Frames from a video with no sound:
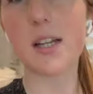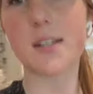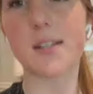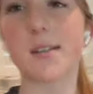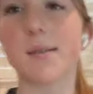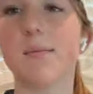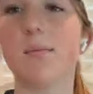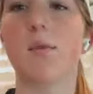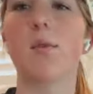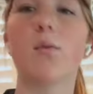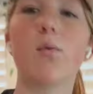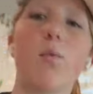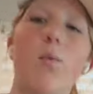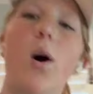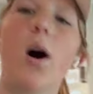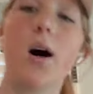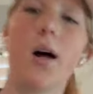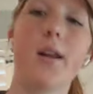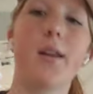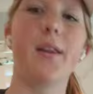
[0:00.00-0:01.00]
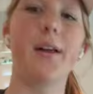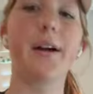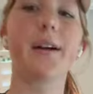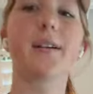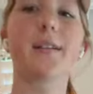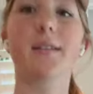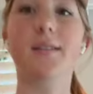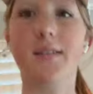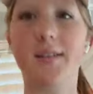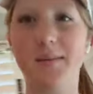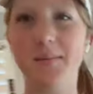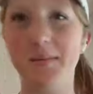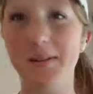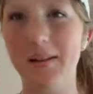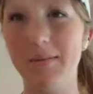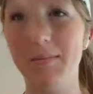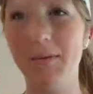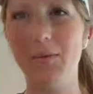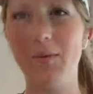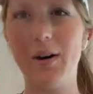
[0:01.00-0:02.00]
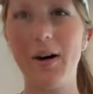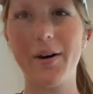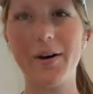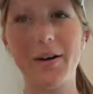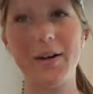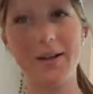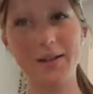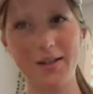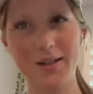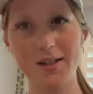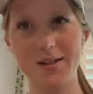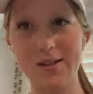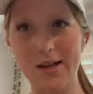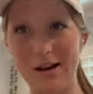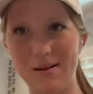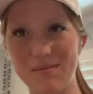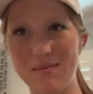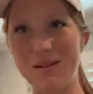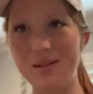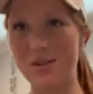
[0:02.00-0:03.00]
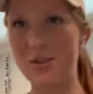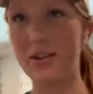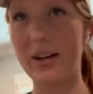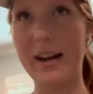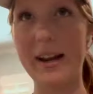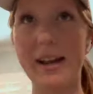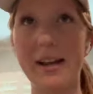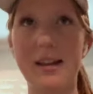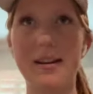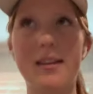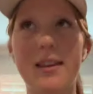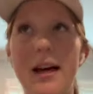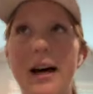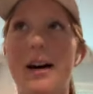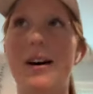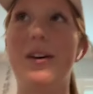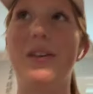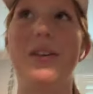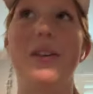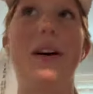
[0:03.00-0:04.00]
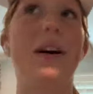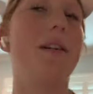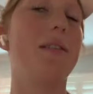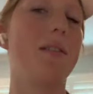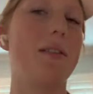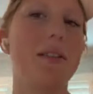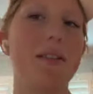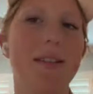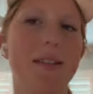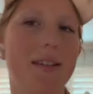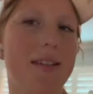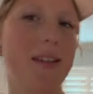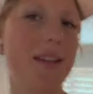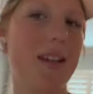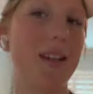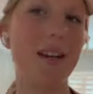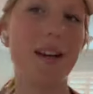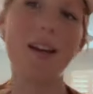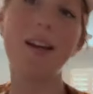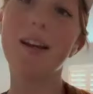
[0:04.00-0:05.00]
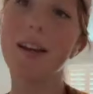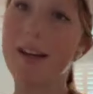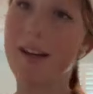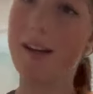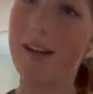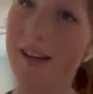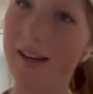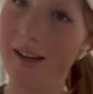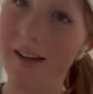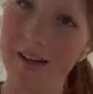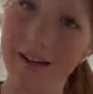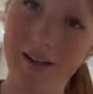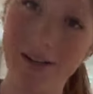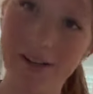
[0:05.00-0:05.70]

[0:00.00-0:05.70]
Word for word: some lemon water, because I've been drinking that a lot recently. And it